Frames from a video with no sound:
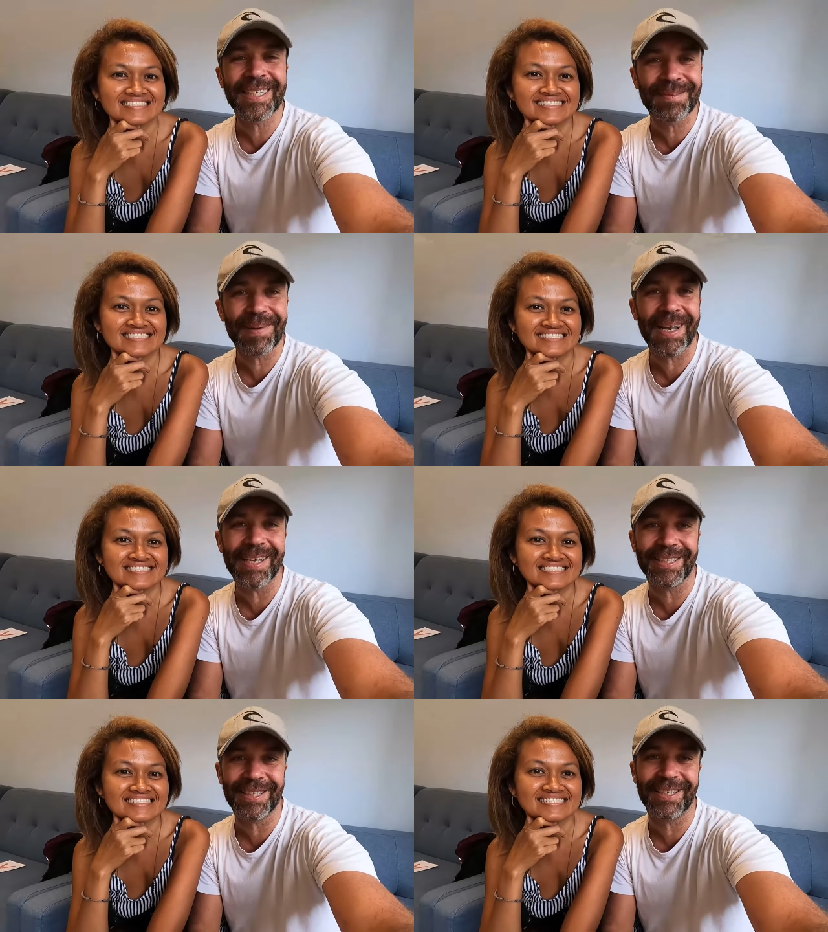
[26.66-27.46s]
Speaker 1: in
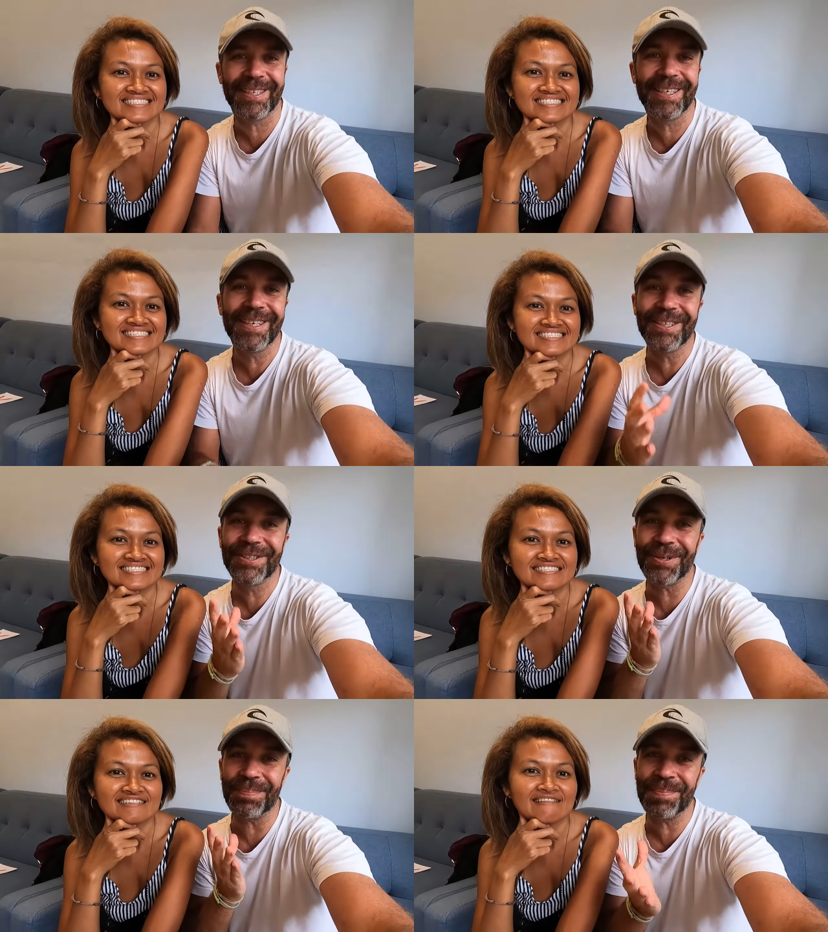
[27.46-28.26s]
Malaysia.
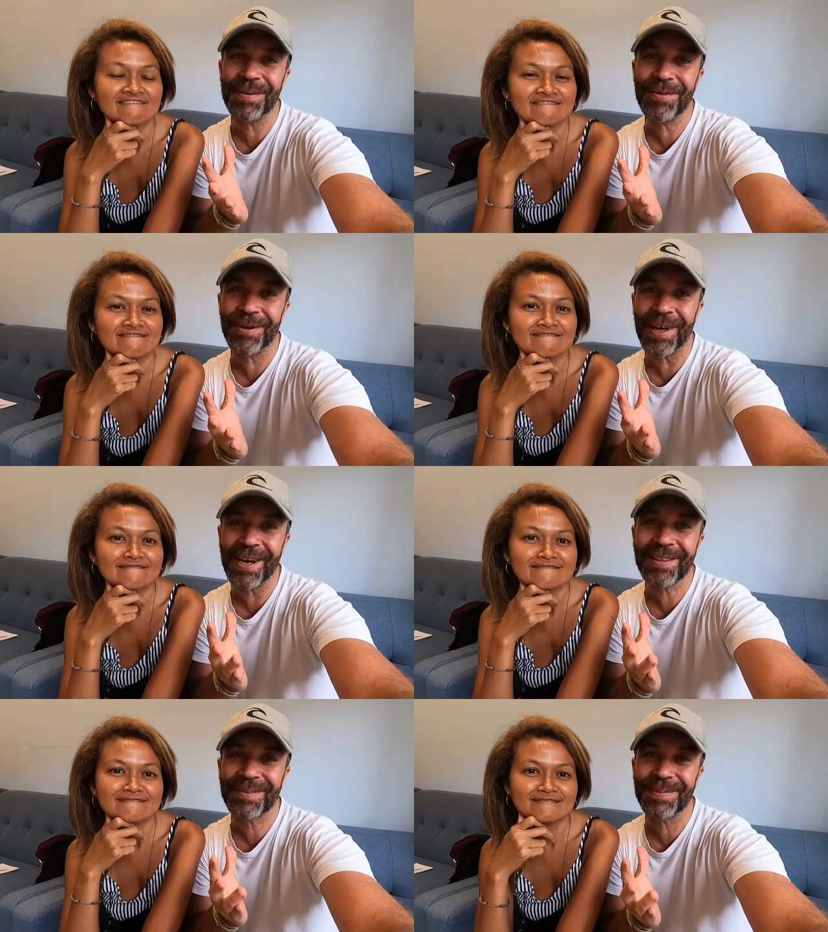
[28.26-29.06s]
So before
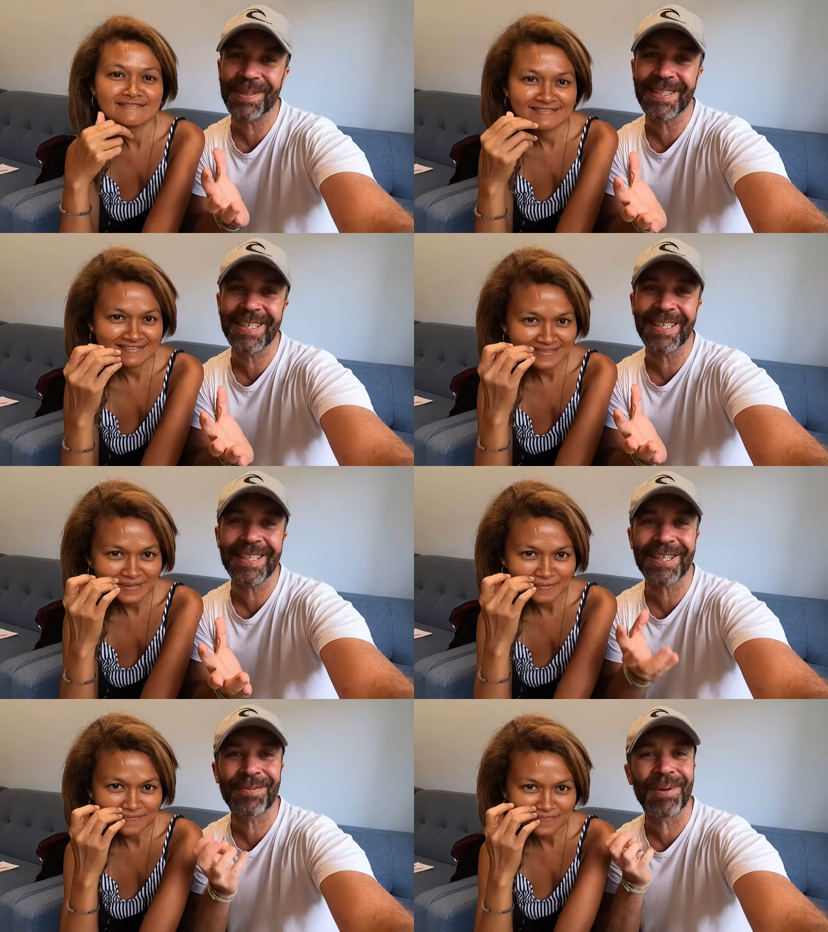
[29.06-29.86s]
that, we
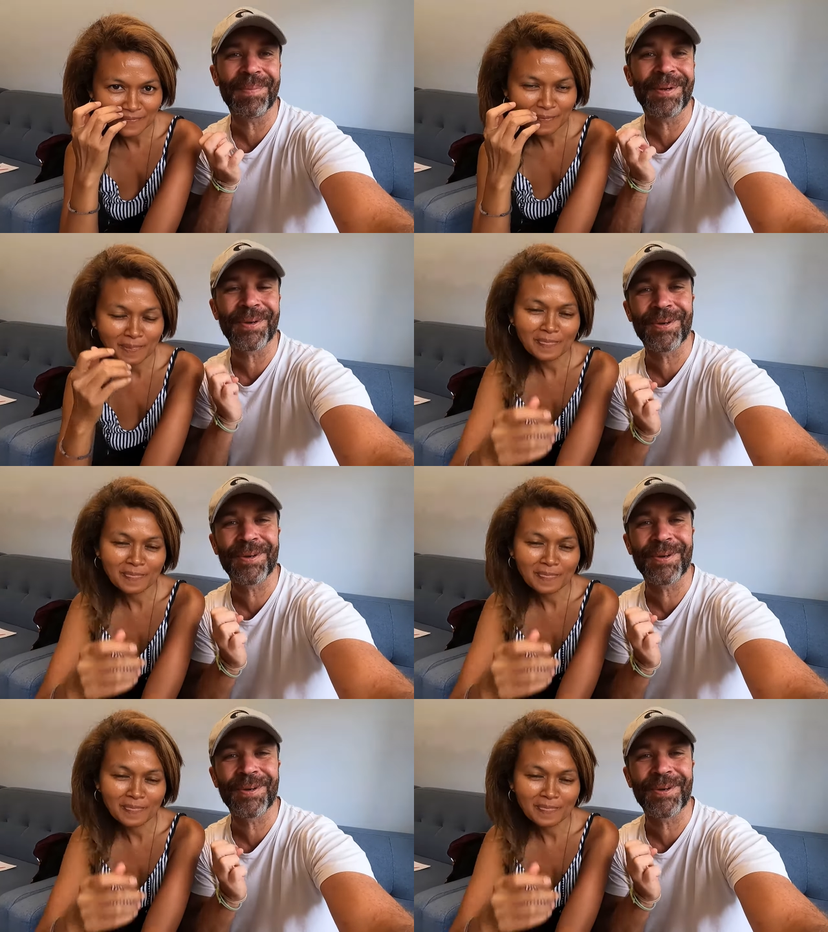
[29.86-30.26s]
decided that it would be a